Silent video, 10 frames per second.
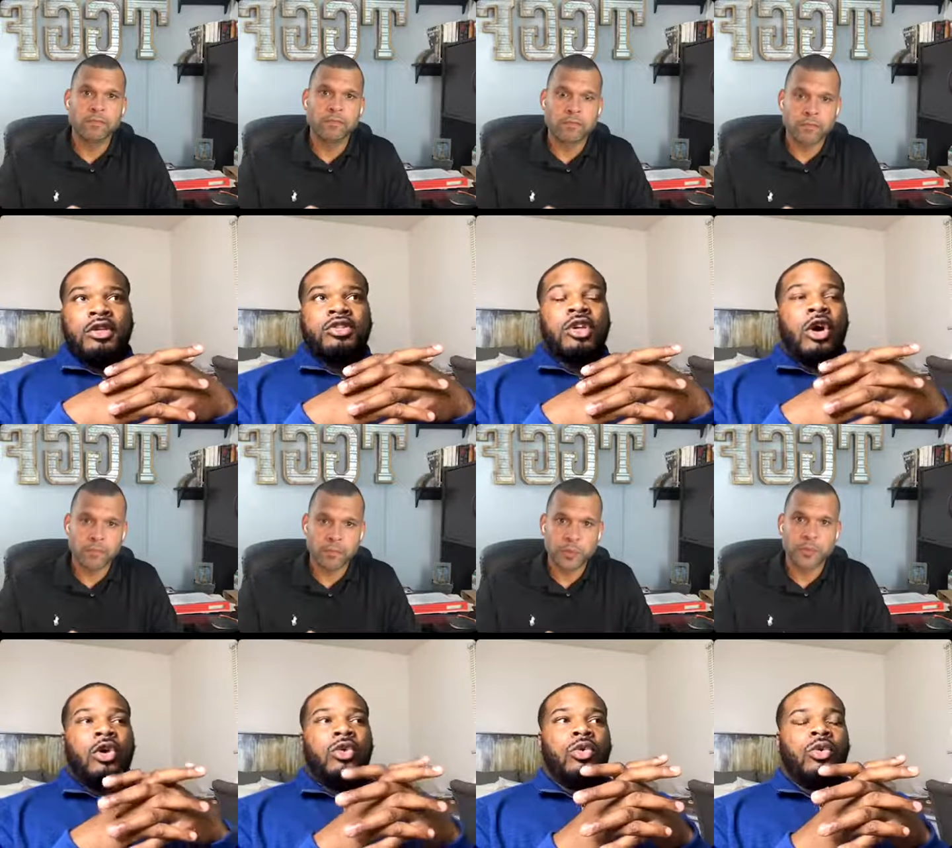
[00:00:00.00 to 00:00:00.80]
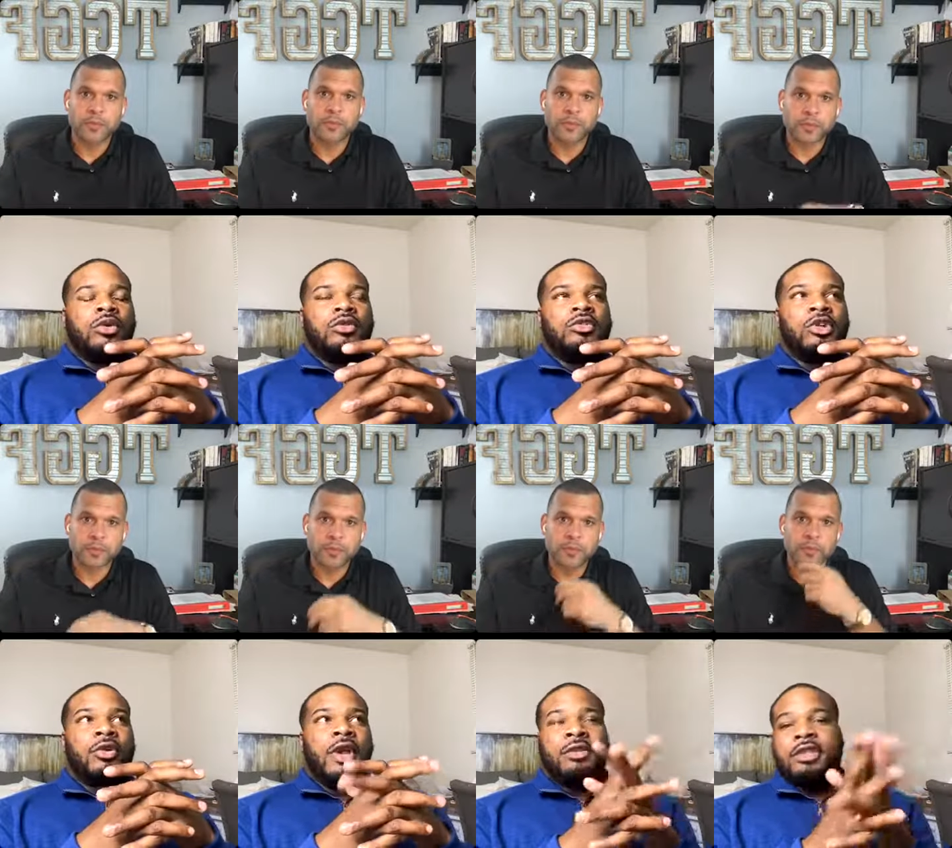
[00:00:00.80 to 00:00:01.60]
Speaker 1: So so
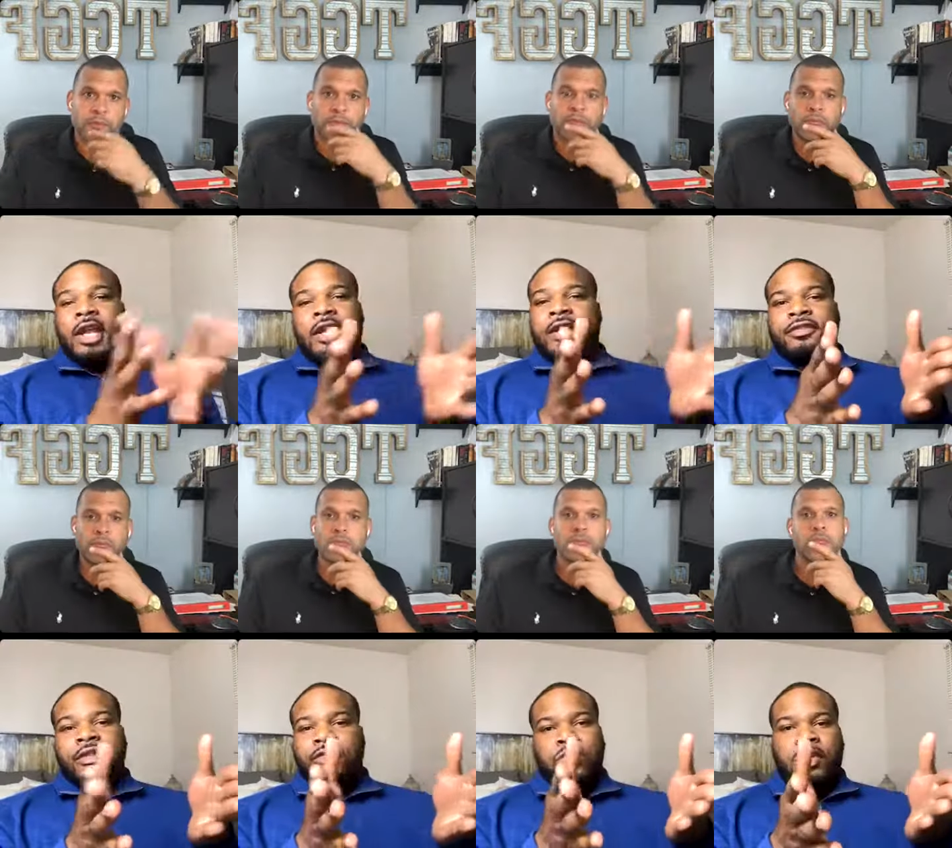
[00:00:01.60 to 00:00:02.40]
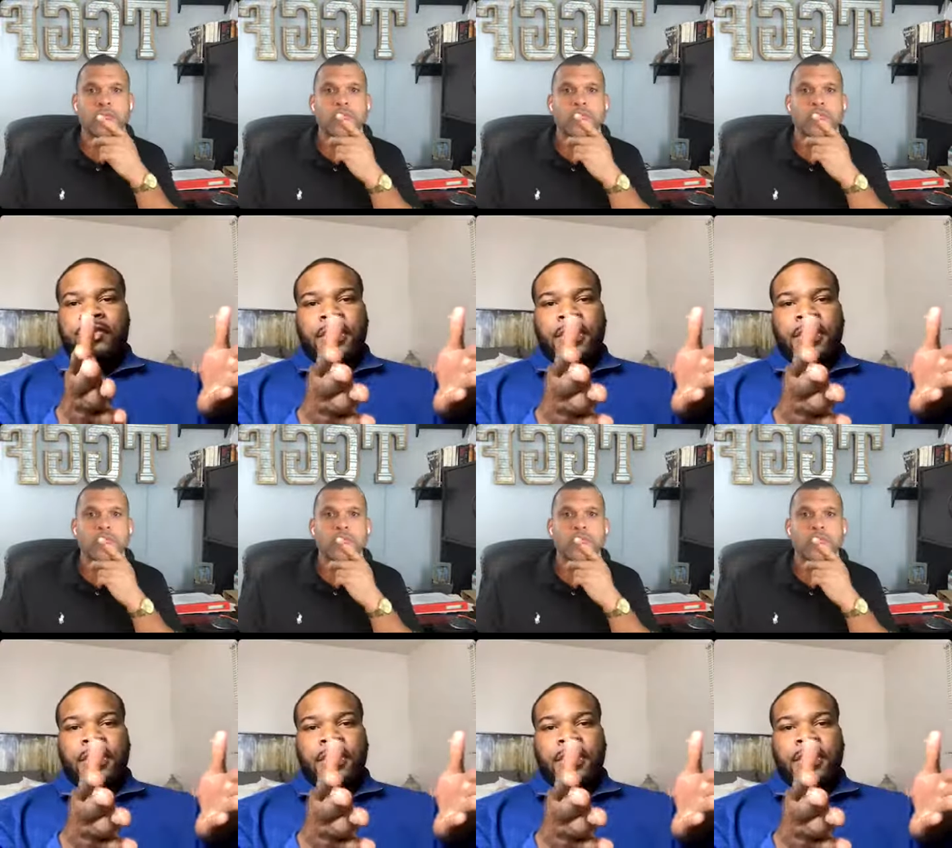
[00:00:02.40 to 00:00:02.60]
now so that leaves us roughly